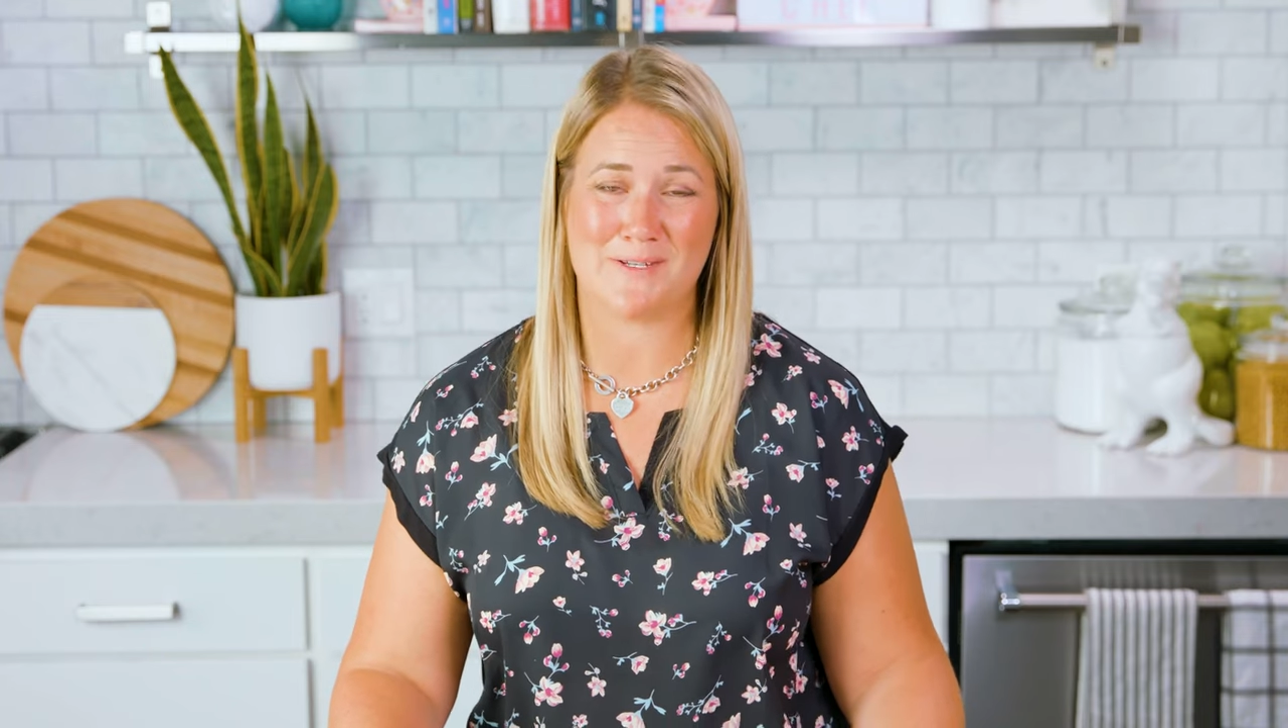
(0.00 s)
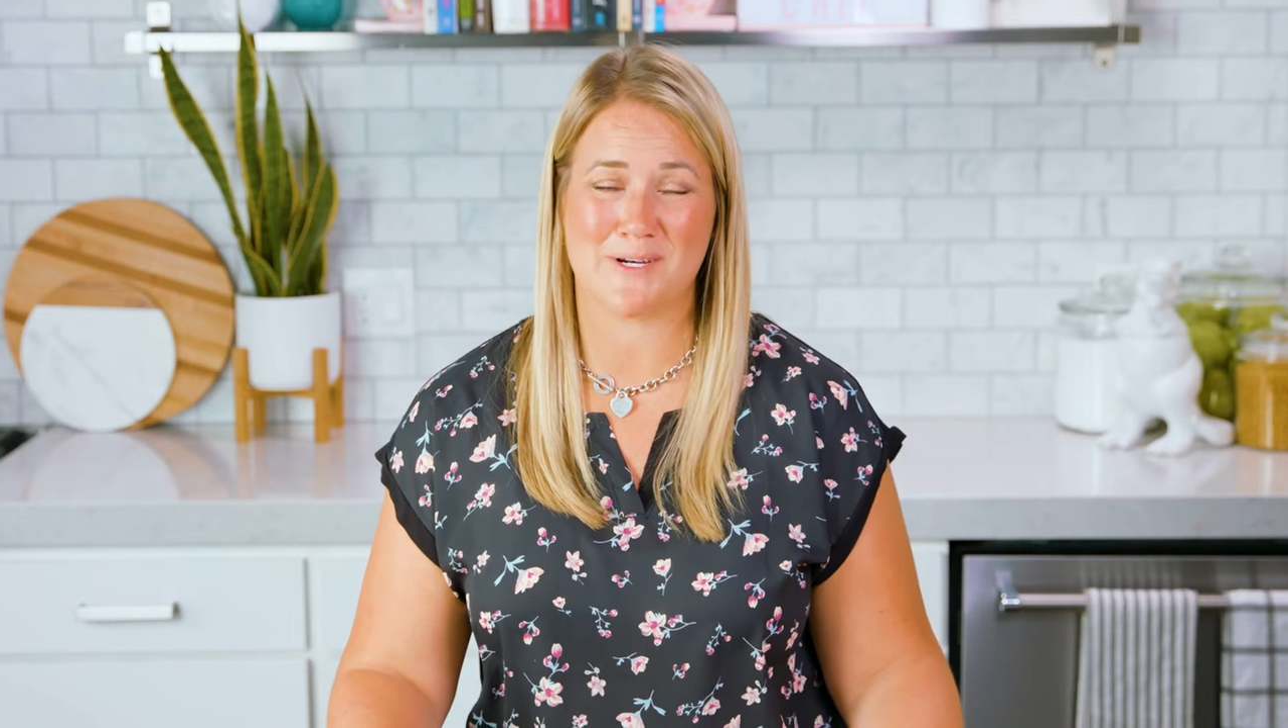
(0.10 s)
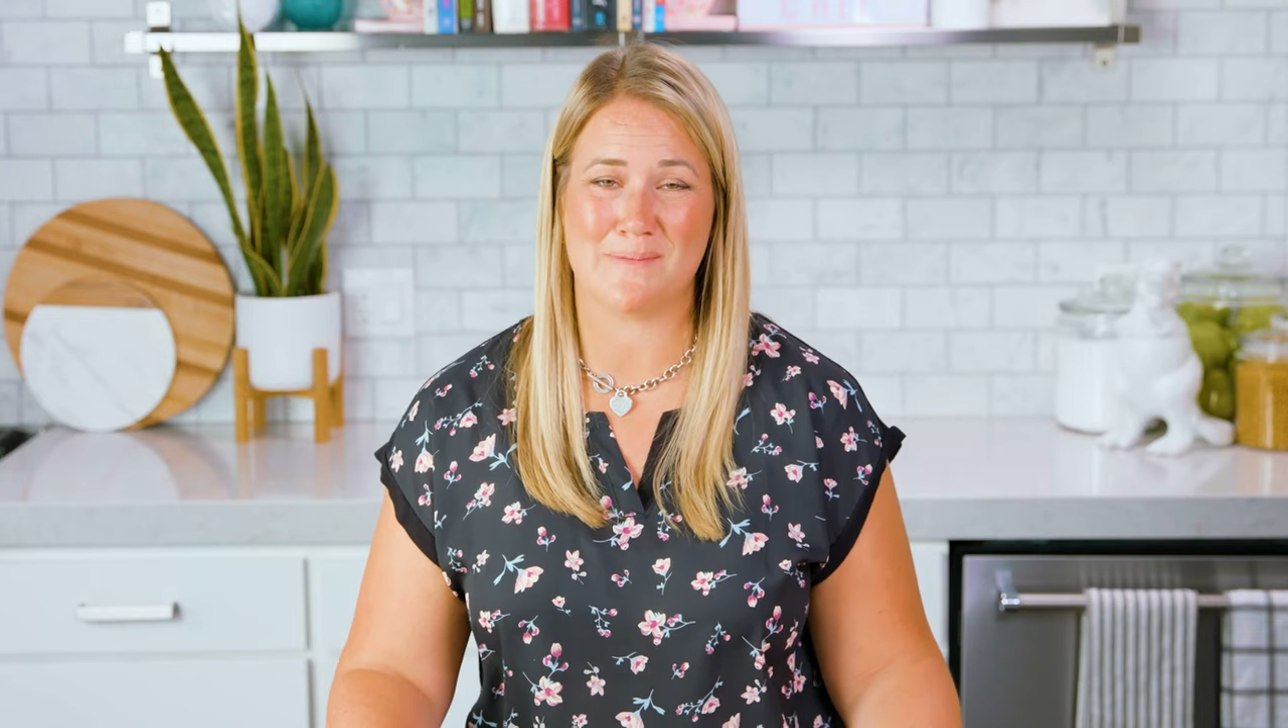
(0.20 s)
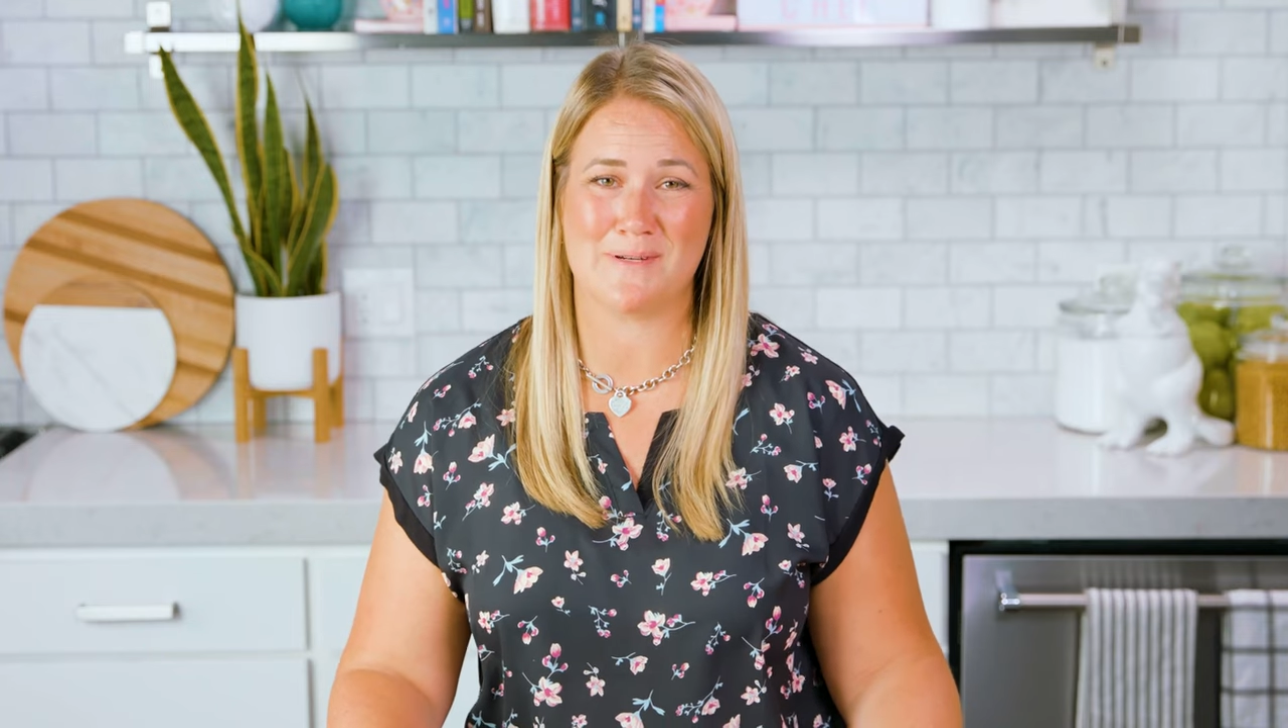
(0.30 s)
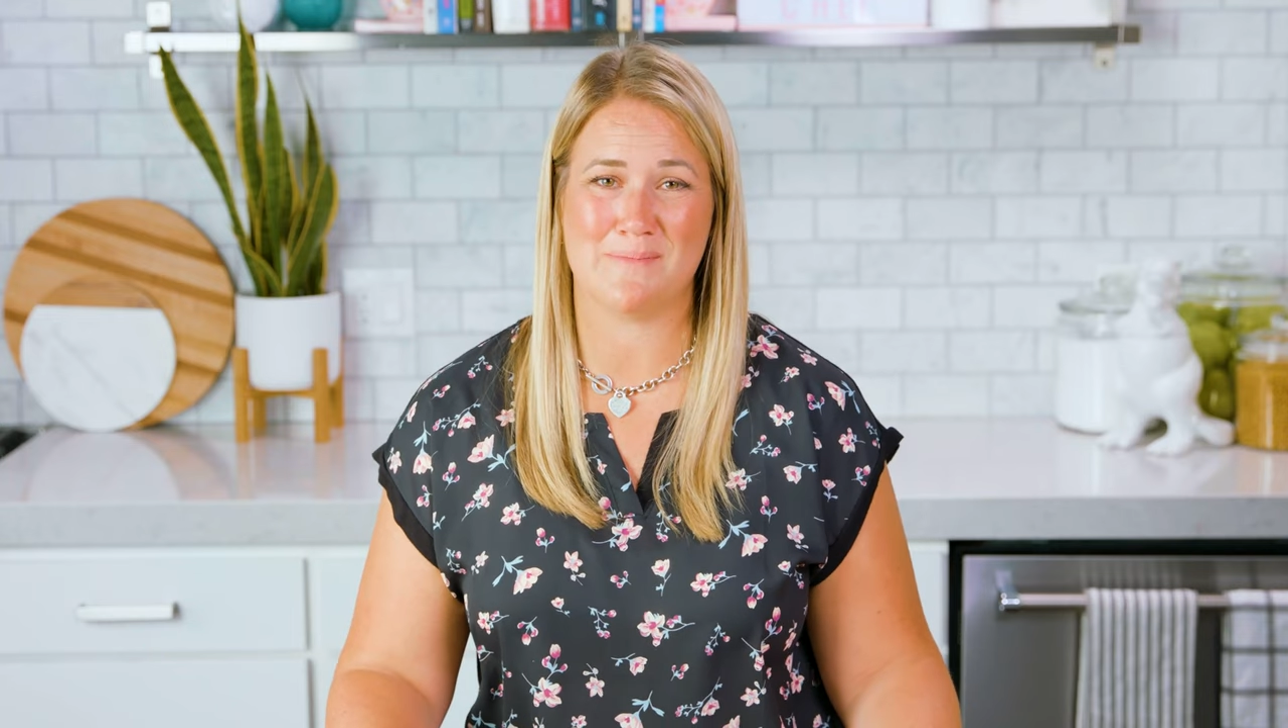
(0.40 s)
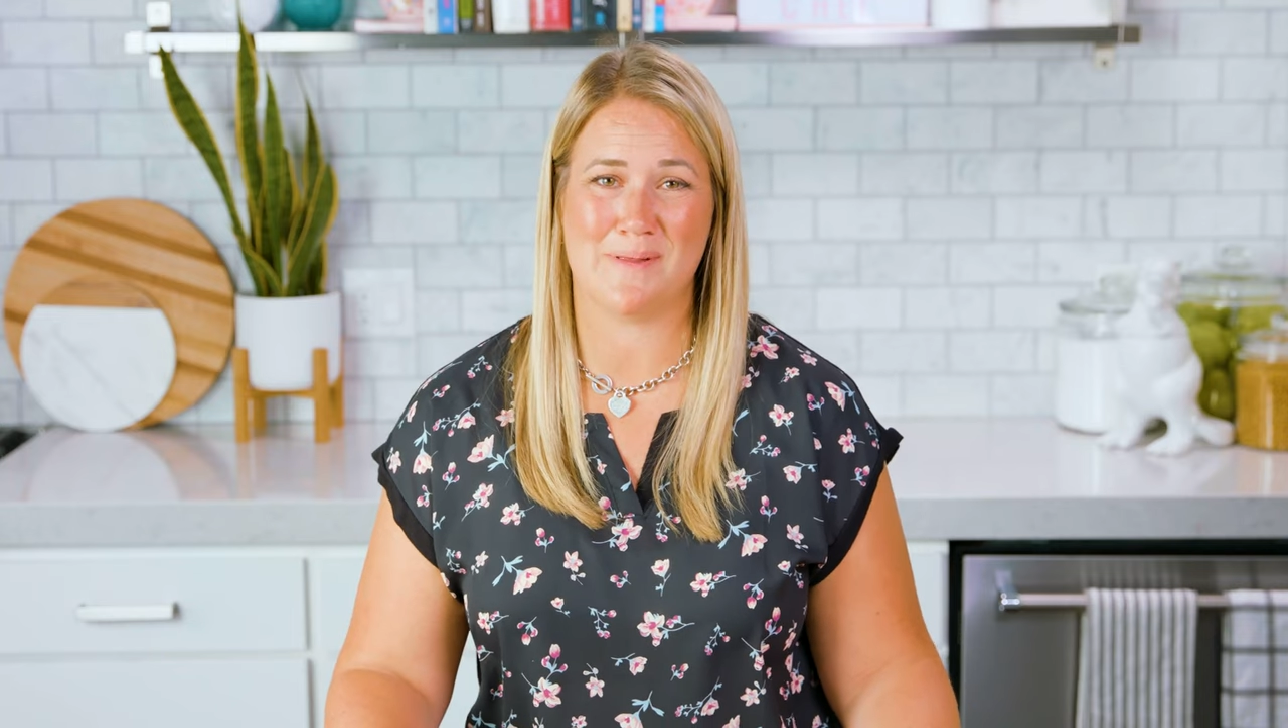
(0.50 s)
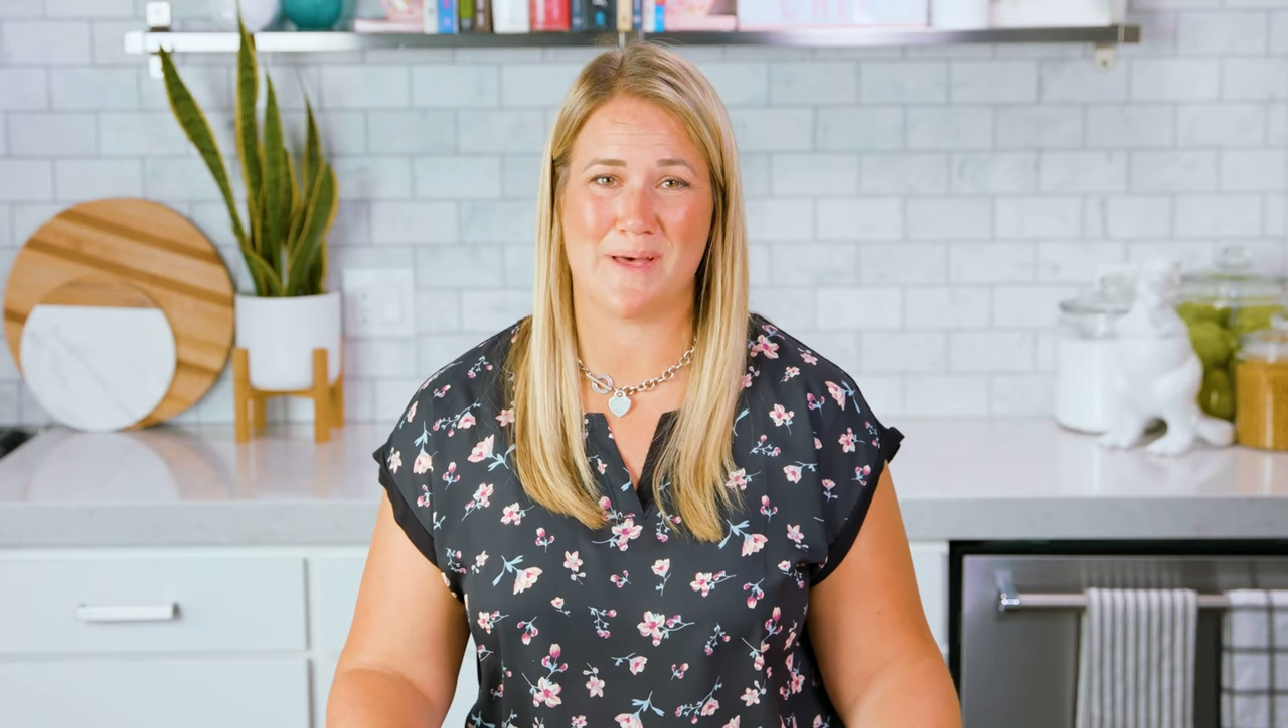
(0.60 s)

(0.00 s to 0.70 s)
description